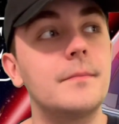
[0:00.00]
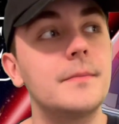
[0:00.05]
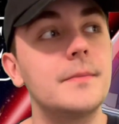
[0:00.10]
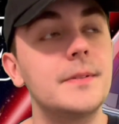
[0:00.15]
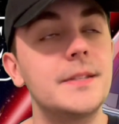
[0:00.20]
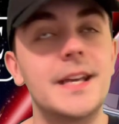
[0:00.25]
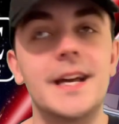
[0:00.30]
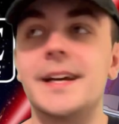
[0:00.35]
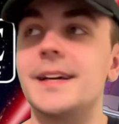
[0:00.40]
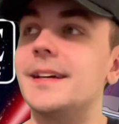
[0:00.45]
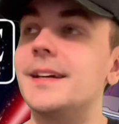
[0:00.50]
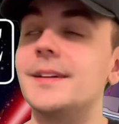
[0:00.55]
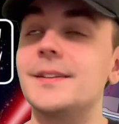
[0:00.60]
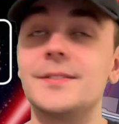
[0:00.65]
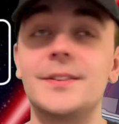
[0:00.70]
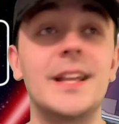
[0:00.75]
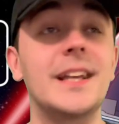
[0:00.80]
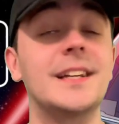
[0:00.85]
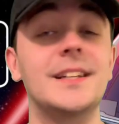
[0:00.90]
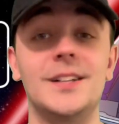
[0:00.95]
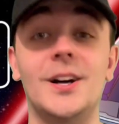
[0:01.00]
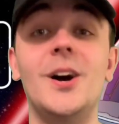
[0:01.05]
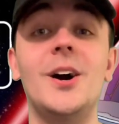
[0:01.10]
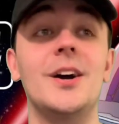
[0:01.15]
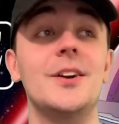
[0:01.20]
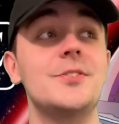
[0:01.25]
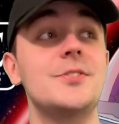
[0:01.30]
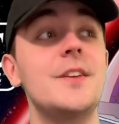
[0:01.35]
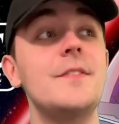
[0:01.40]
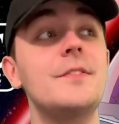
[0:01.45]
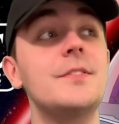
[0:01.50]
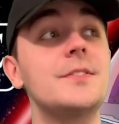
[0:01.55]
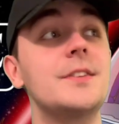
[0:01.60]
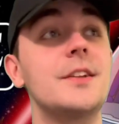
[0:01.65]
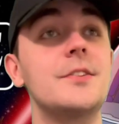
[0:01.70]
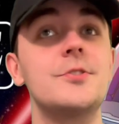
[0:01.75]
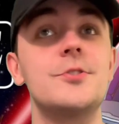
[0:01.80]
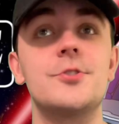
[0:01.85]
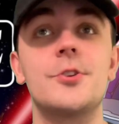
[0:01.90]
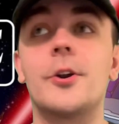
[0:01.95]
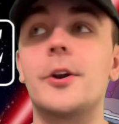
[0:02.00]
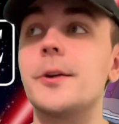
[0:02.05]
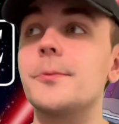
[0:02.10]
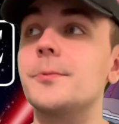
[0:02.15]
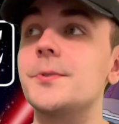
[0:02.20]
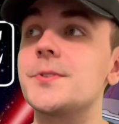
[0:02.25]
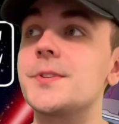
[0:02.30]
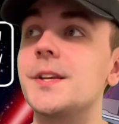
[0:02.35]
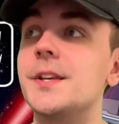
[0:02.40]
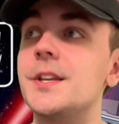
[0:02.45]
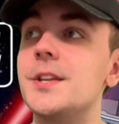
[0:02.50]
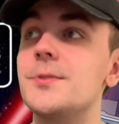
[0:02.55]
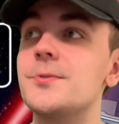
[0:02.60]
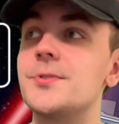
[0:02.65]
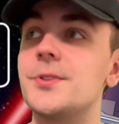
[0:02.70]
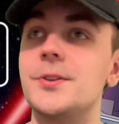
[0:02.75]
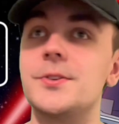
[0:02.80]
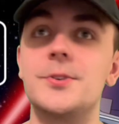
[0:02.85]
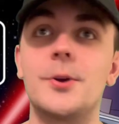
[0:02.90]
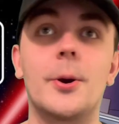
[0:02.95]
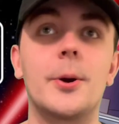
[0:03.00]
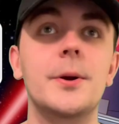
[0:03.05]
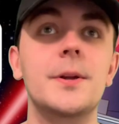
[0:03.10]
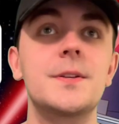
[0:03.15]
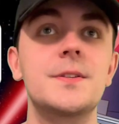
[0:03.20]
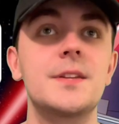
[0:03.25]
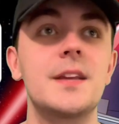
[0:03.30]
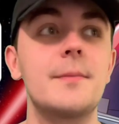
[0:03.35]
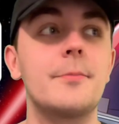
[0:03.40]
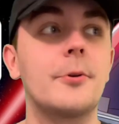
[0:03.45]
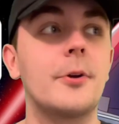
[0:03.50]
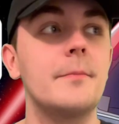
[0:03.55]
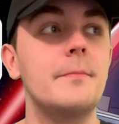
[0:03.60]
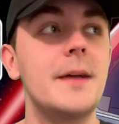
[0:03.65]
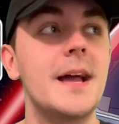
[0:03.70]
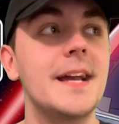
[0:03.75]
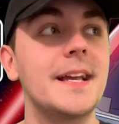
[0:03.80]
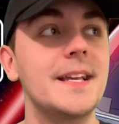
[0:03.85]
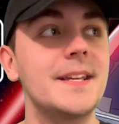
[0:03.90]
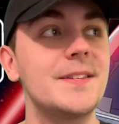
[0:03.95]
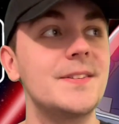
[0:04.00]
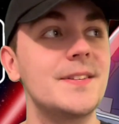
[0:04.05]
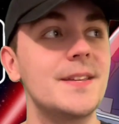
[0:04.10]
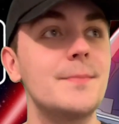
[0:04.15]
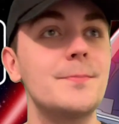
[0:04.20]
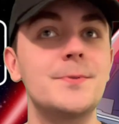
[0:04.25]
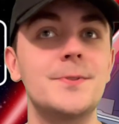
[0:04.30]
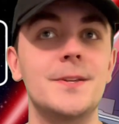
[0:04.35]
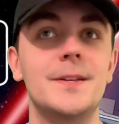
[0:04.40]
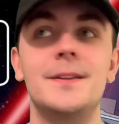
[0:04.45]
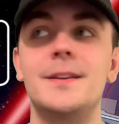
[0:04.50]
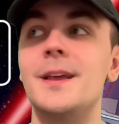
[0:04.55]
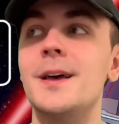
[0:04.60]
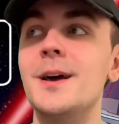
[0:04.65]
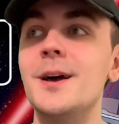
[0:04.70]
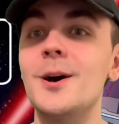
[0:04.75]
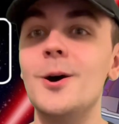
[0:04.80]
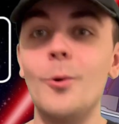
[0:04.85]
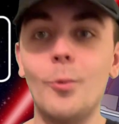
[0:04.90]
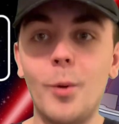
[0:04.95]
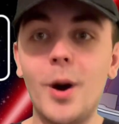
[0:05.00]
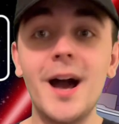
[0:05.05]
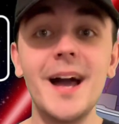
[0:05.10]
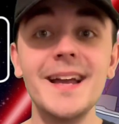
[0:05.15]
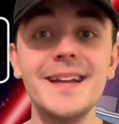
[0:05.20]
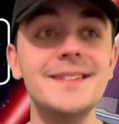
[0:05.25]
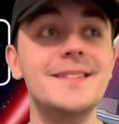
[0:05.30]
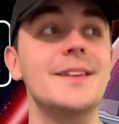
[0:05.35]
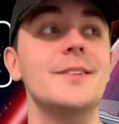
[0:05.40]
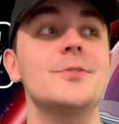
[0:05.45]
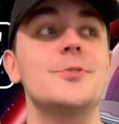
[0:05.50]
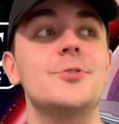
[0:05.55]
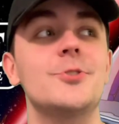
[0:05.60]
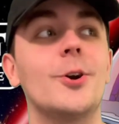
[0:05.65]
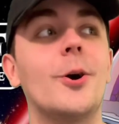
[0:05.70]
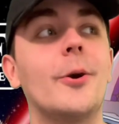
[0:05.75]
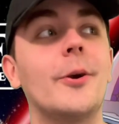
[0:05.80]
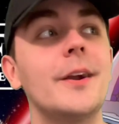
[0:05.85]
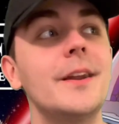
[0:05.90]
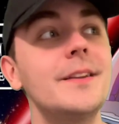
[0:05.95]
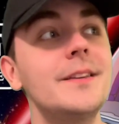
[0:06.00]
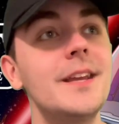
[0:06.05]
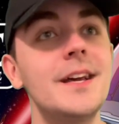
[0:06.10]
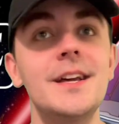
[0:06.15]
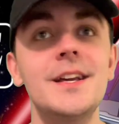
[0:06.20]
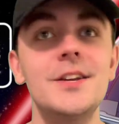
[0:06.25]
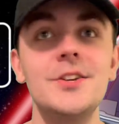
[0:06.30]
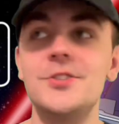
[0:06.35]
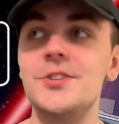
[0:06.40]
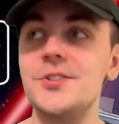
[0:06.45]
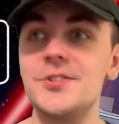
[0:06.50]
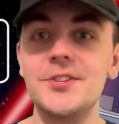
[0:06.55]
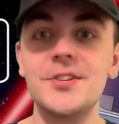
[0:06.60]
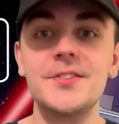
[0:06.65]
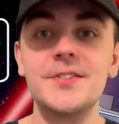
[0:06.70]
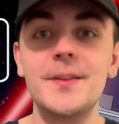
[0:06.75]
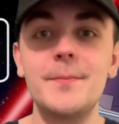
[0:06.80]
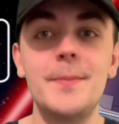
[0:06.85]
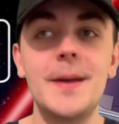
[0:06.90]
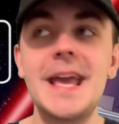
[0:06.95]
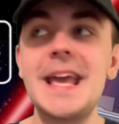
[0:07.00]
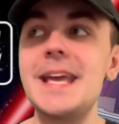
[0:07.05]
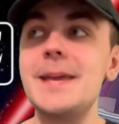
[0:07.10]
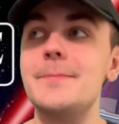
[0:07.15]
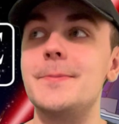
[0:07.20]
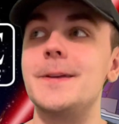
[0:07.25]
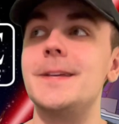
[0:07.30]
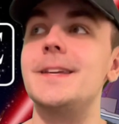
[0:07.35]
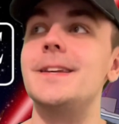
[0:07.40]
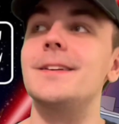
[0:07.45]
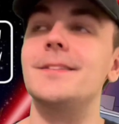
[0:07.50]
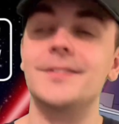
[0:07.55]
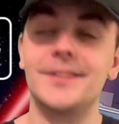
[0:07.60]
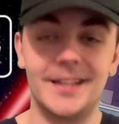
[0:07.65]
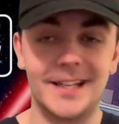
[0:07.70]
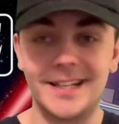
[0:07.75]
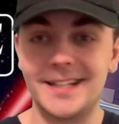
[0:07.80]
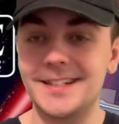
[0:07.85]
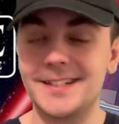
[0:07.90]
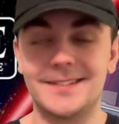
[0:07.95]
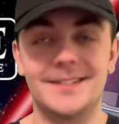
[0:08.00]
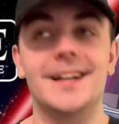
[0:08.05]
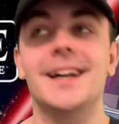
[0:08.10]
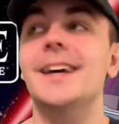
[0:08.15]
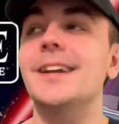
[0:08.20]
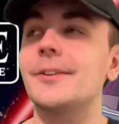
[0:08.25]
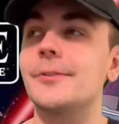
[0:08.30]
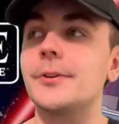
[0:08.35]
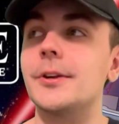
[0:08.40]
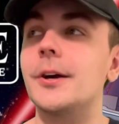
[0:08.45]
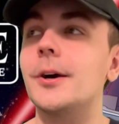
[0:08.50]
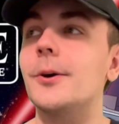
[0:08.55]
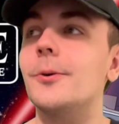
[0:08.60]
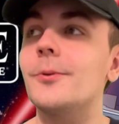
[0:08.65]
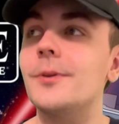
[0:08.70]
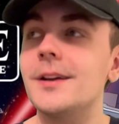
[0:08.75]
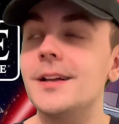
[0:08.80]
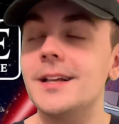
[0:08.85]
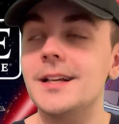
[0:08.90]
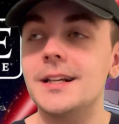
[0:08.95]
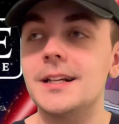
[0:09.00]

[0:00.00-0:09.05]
yeah, like, gosh, even Din Djarin was gonna use the darksaber on Maggie Simpson. Why Din Djarin? She's just a baby. Like, I don't know.